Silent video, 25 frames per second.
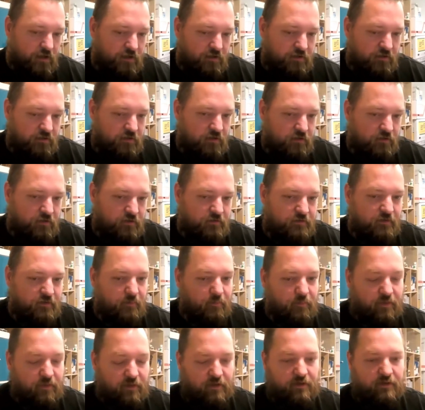There's
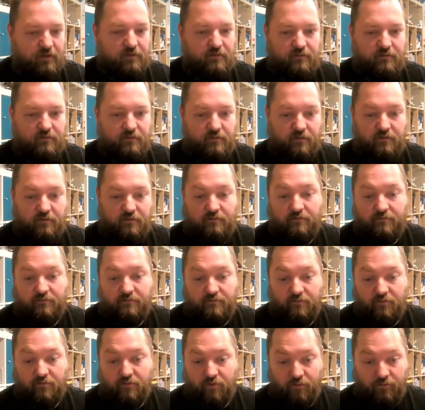some things
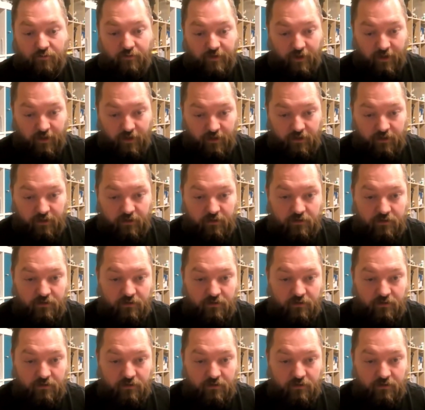that's okay